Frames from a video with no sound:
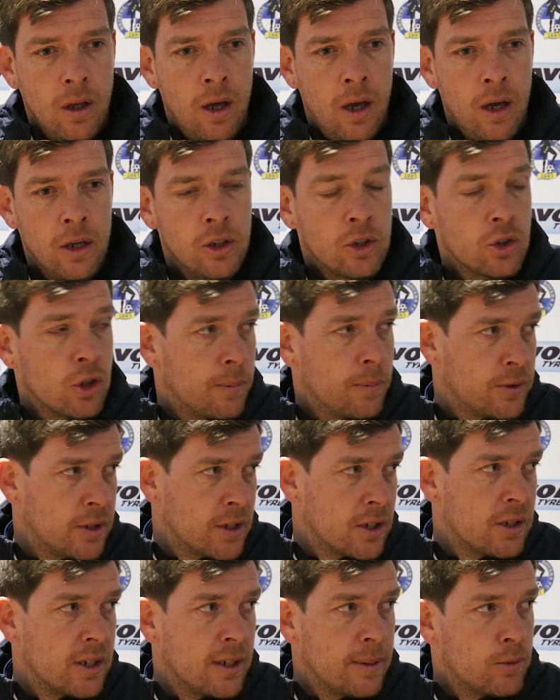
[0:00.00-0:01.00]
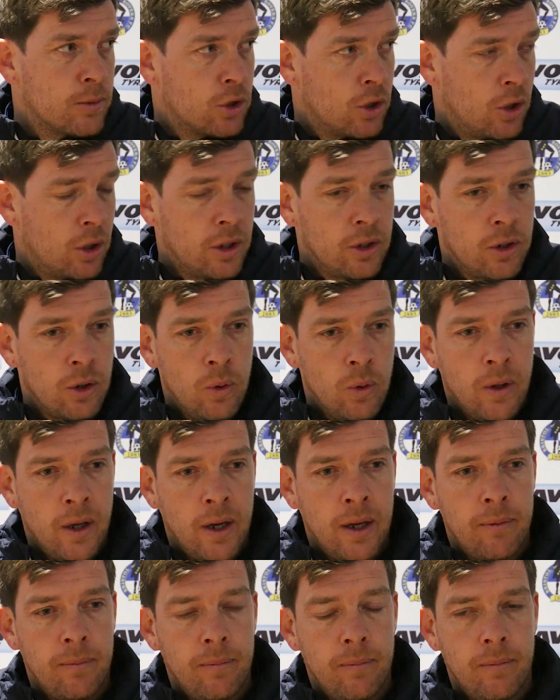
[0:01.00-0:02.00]
Your top six teams certainly do
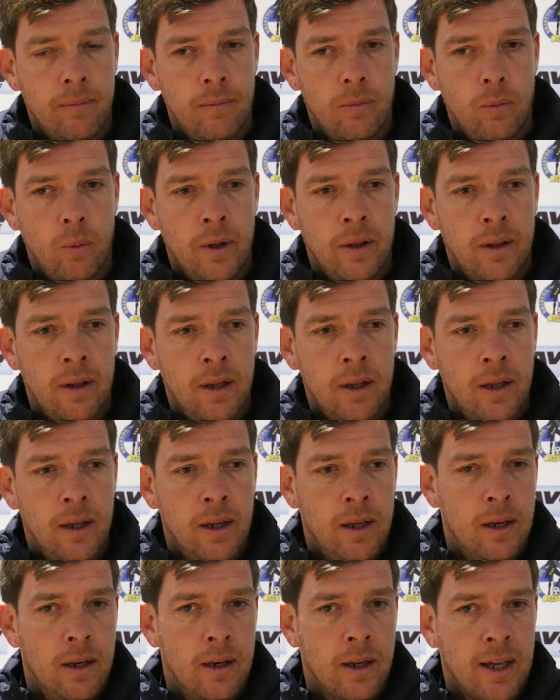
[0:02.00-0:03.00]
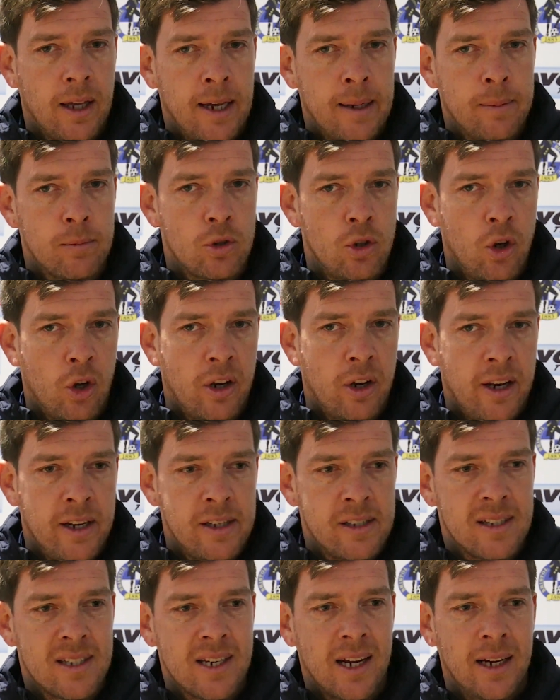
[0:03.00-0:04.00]
that. When the game's not an
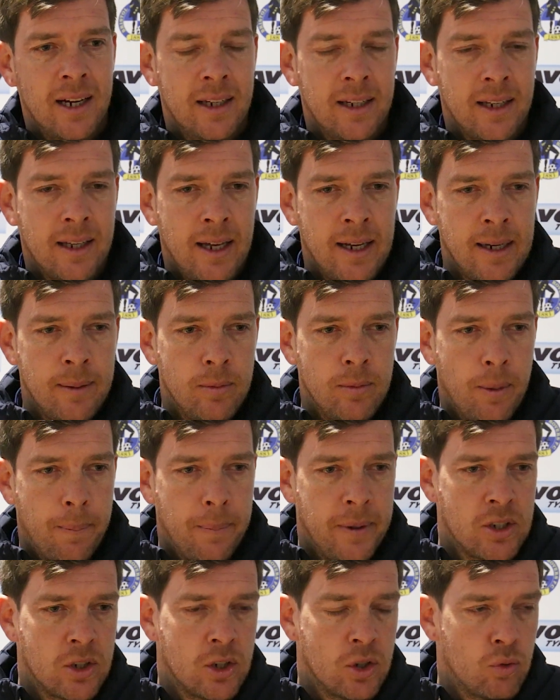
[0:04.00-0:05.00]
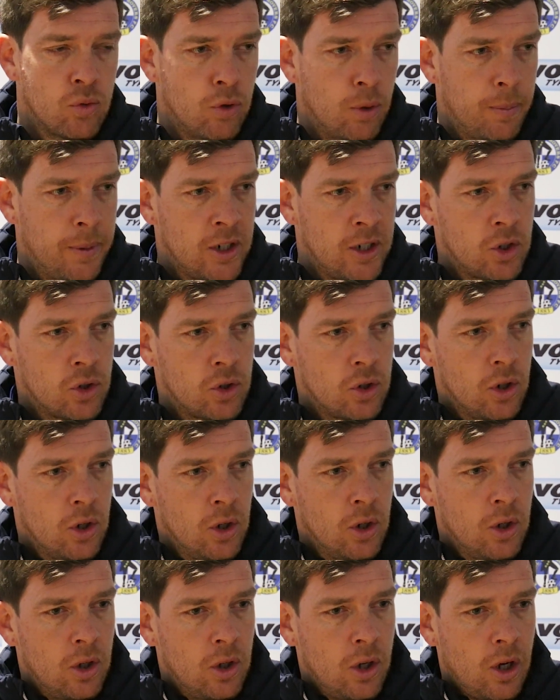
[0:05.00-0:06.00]
entertaining game, the pitch is rubbish
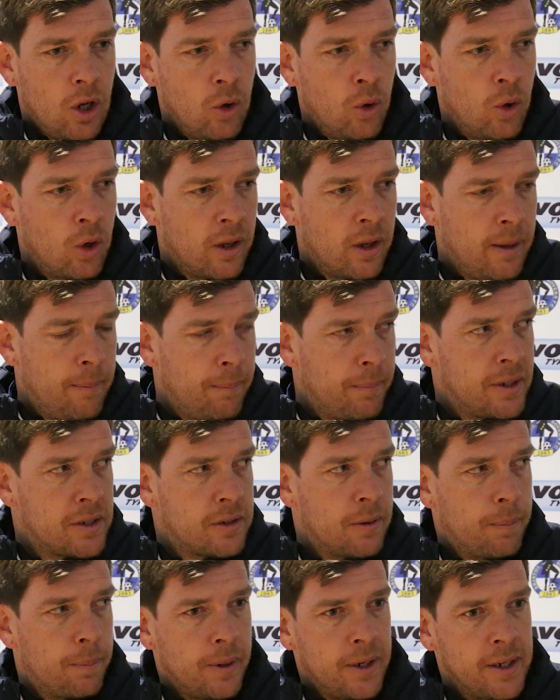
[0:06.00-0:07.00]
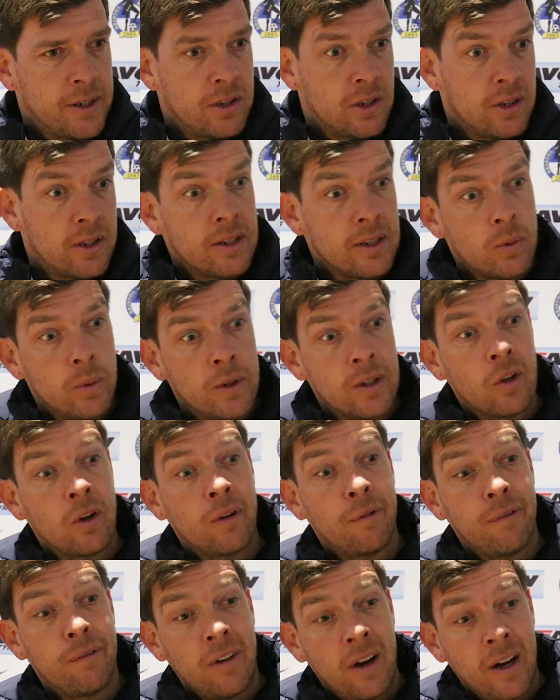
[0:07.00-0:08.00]
and all of them bits and pieces, that's when you've got
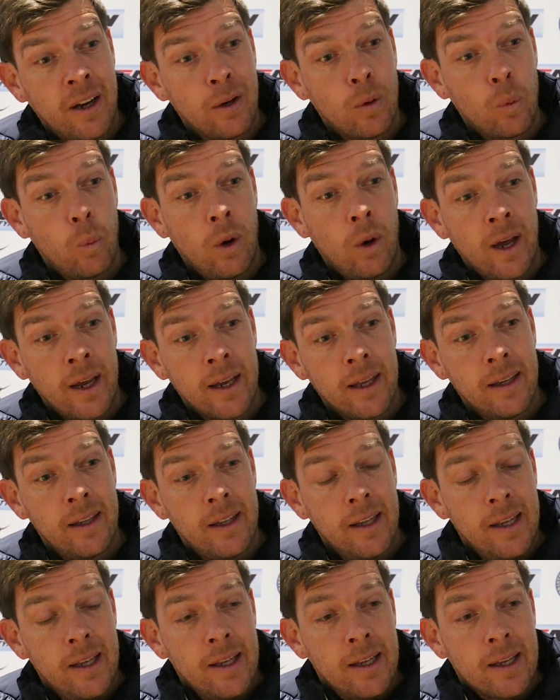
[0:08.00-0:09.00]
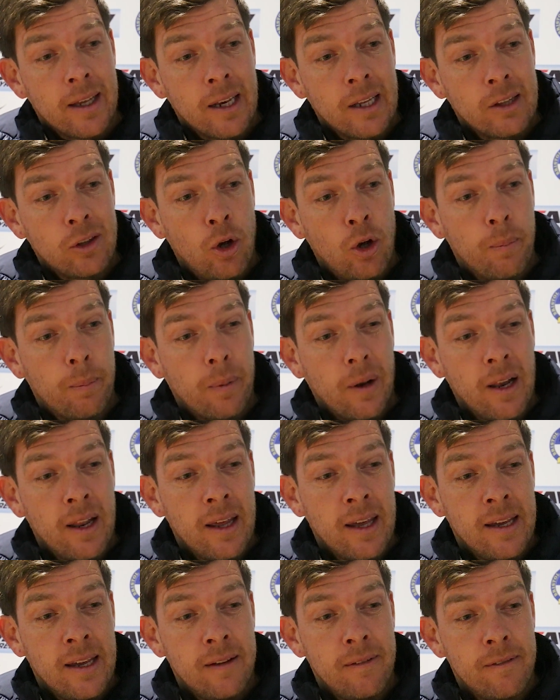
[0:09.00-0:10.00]
to find a way. And I don't
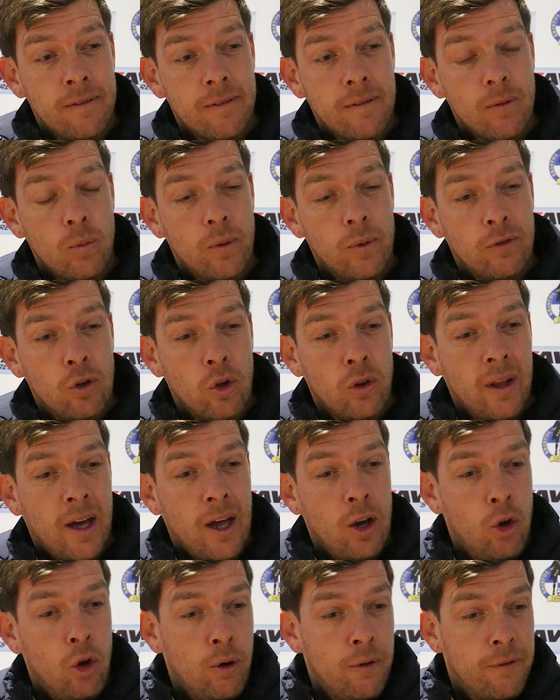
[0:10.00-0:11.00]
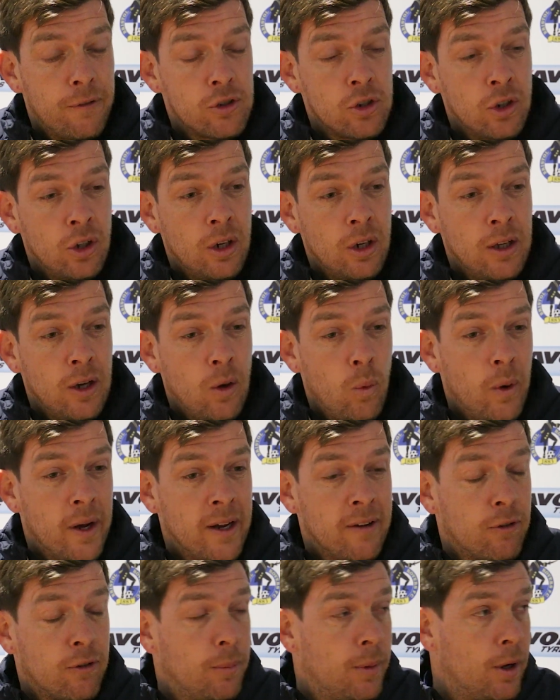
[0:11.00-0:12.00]
believe we've done that enough, certainly
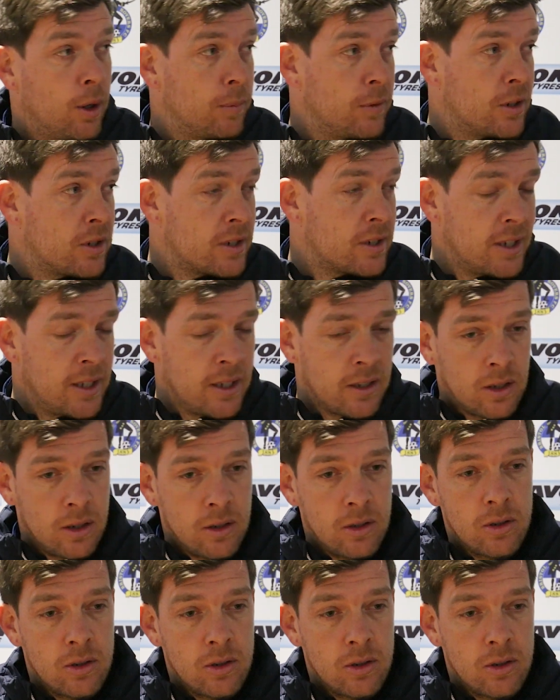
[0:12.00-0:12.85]
away from home this season.